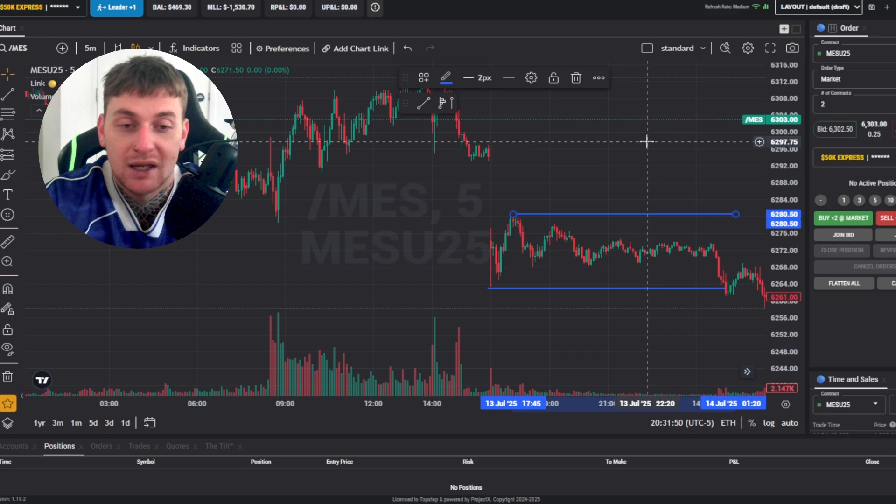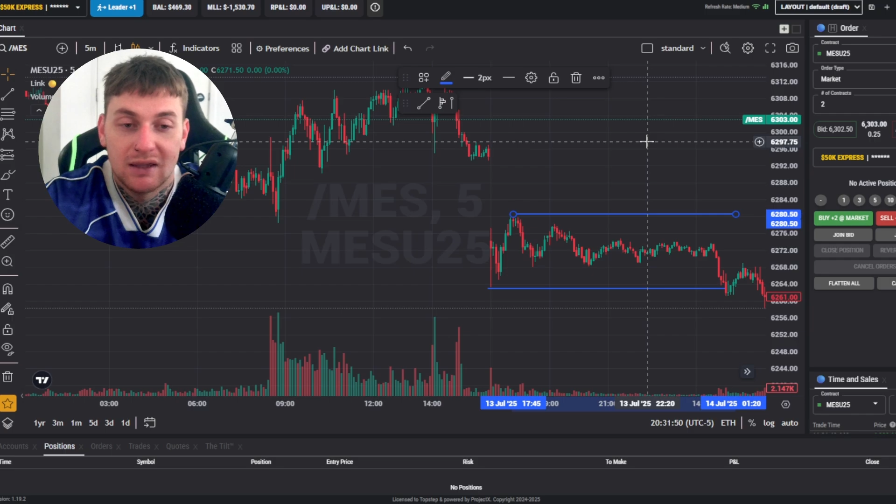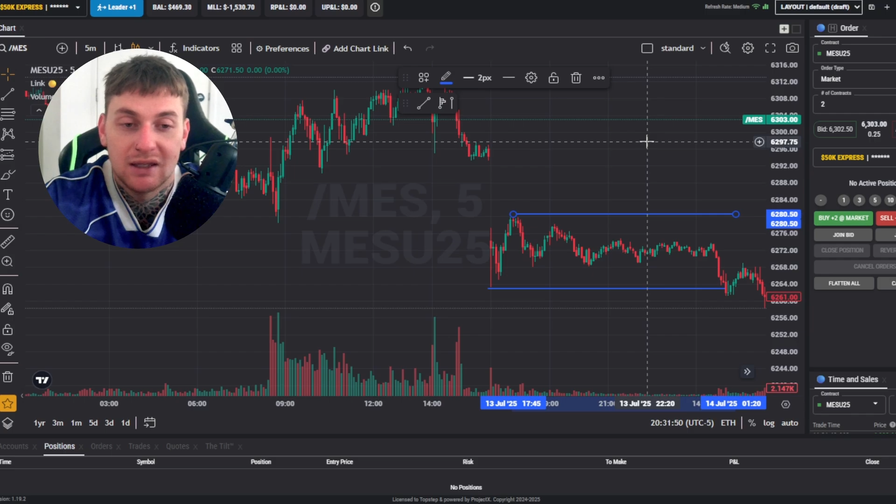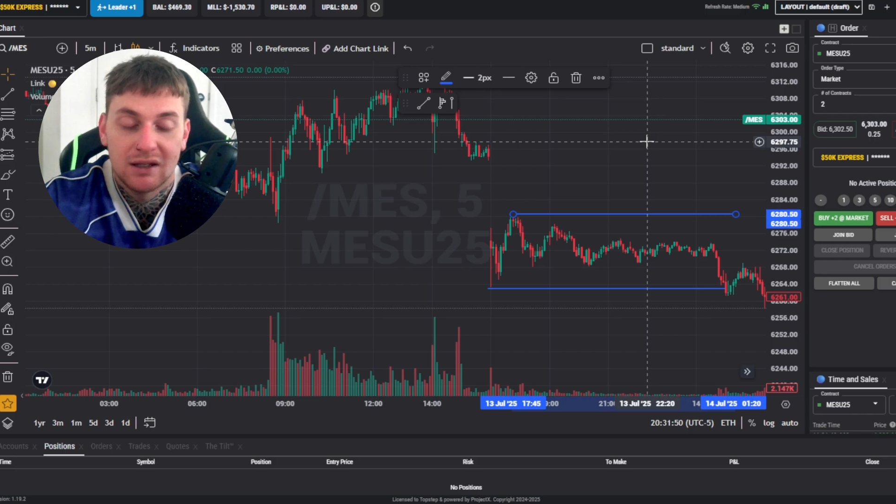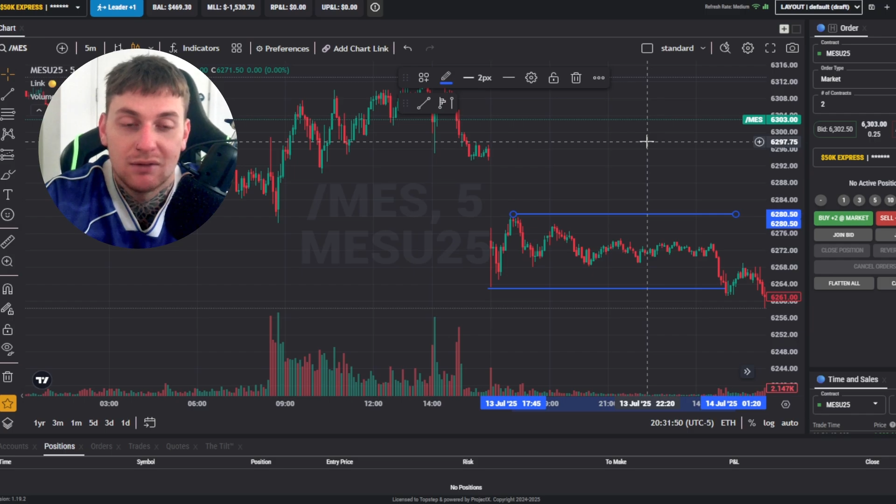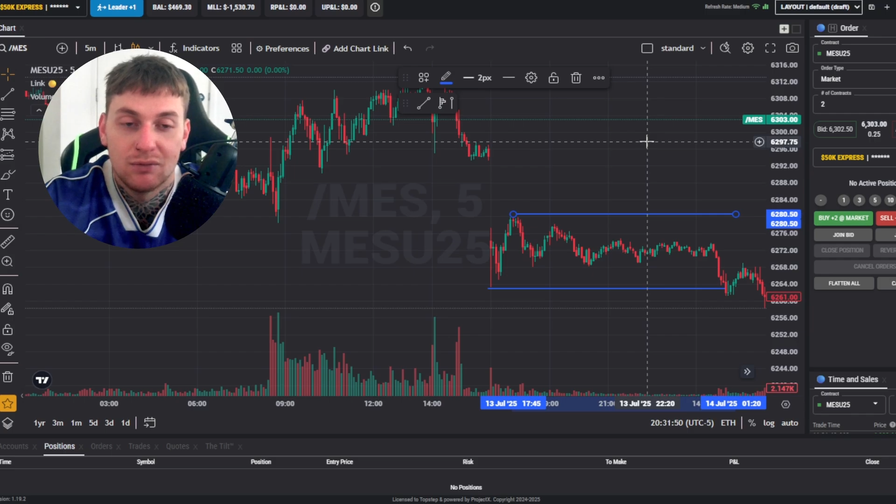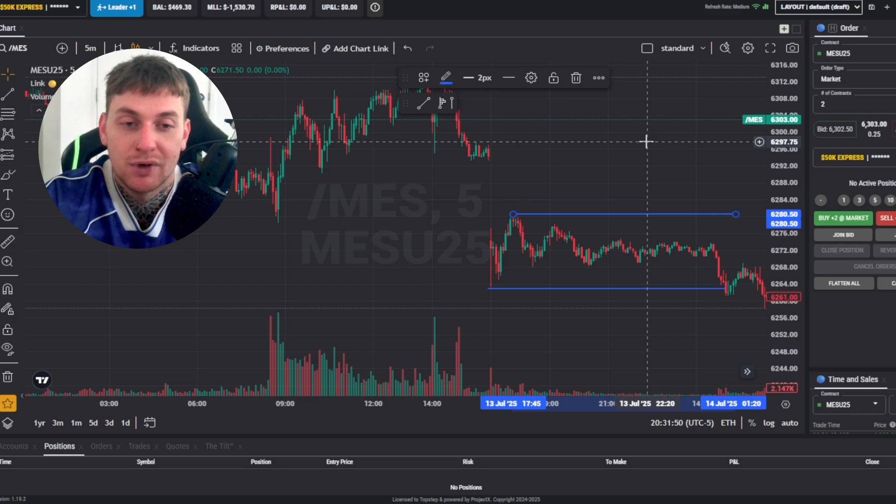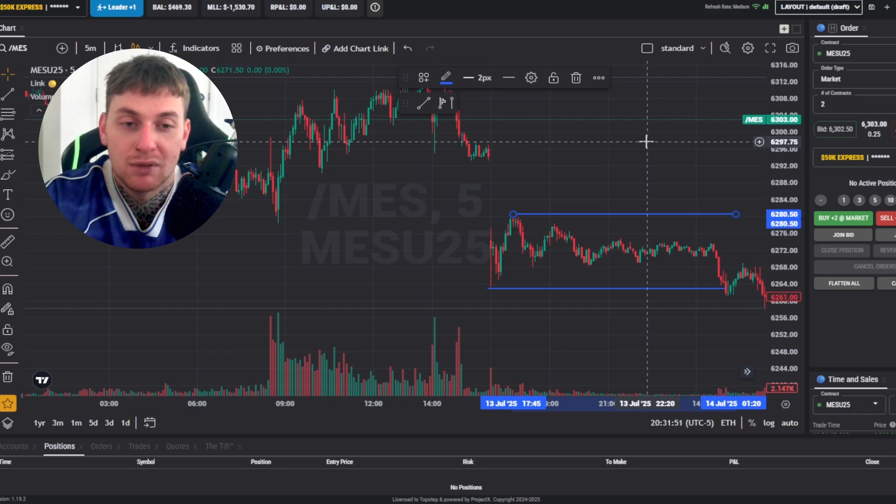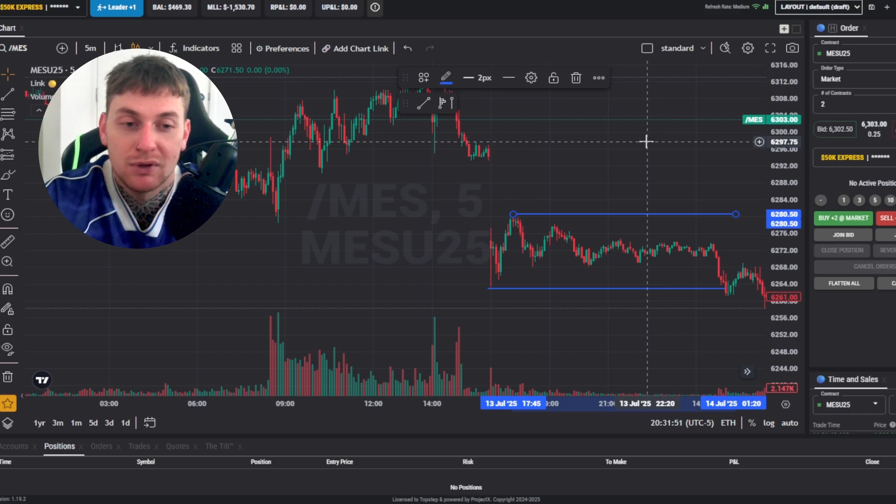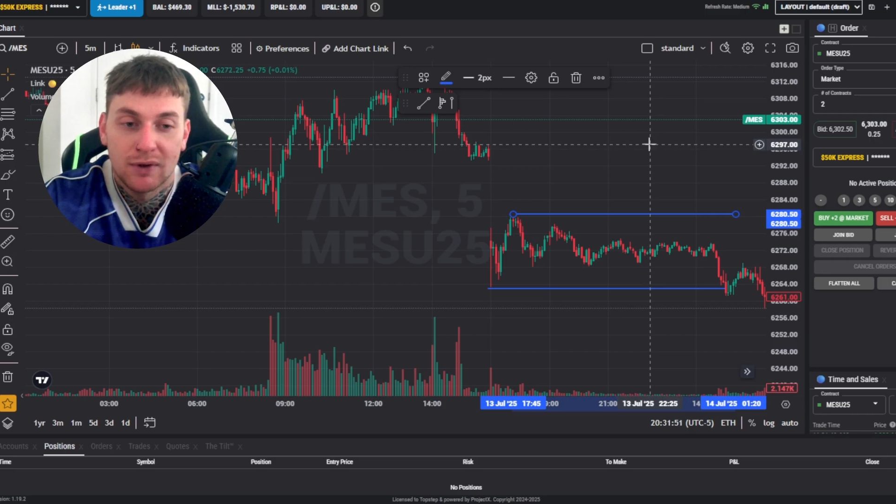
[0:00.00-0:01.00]
and then
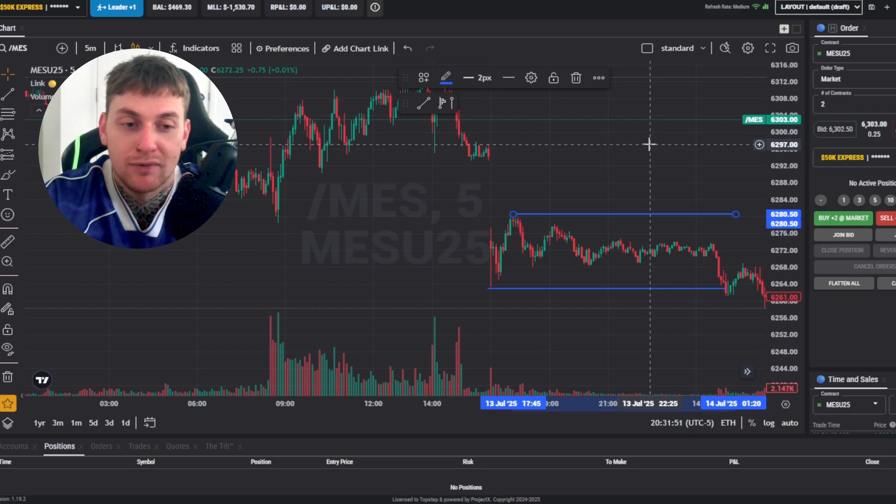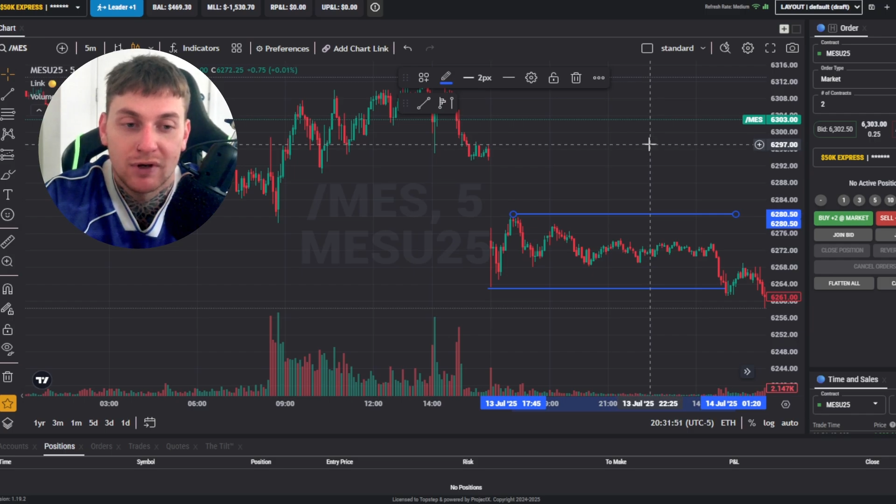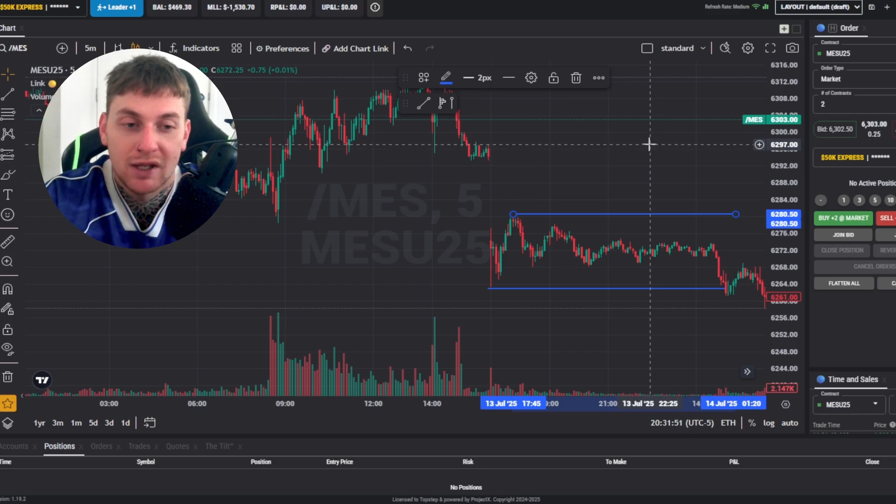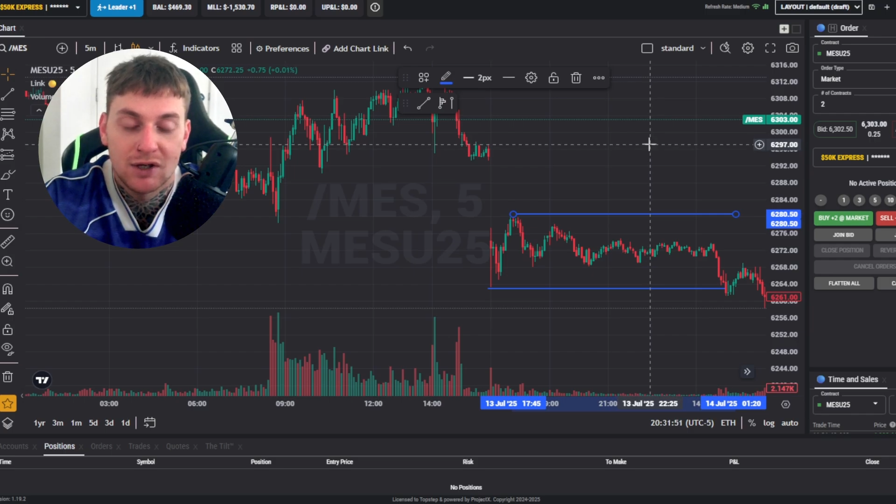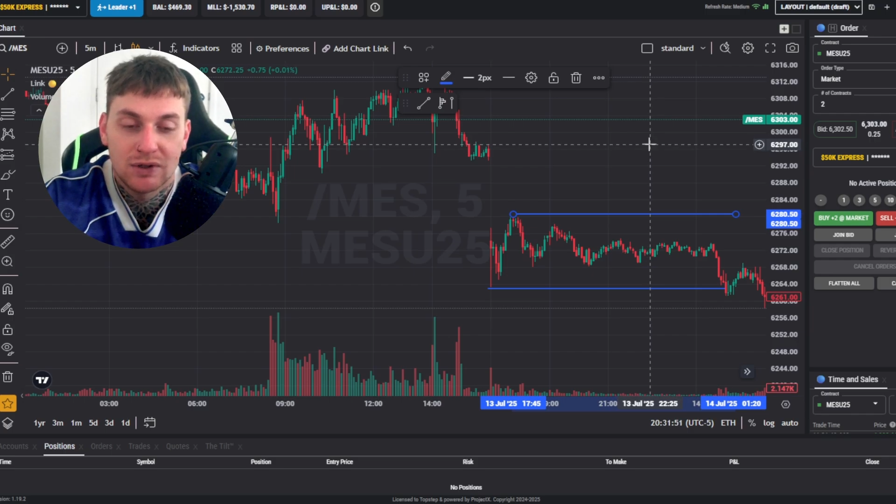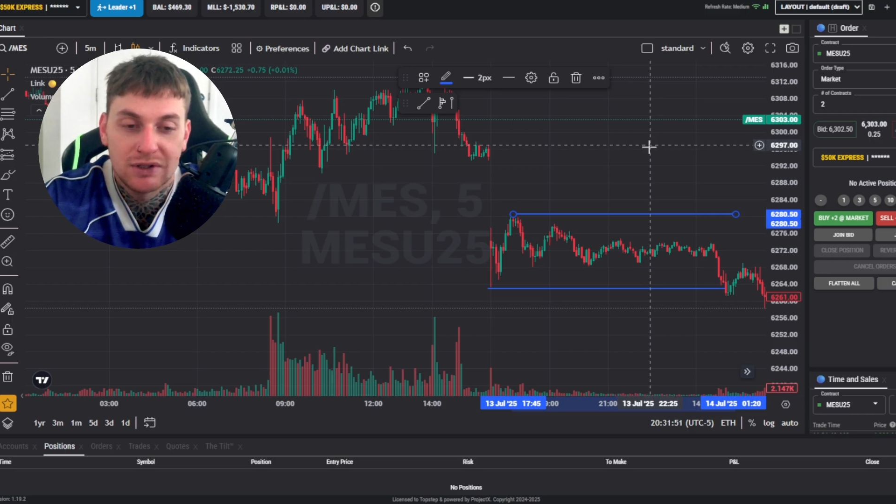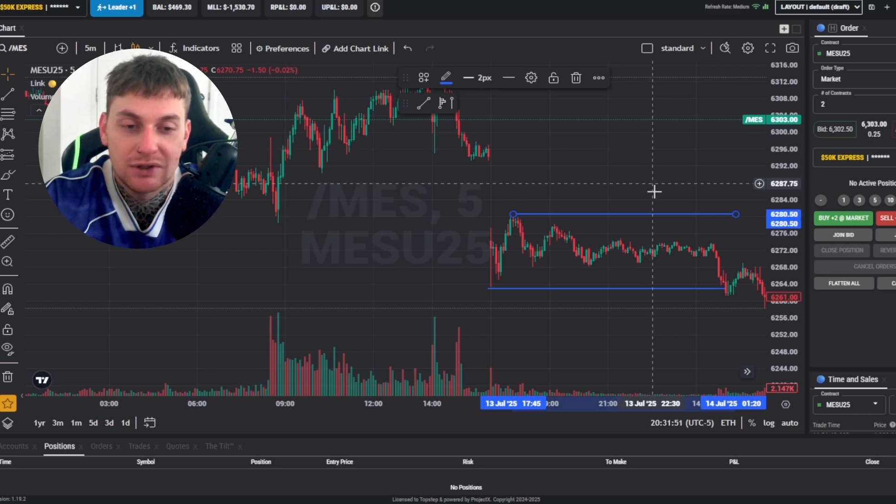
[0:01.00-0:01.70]
we're going to be looking for an entry.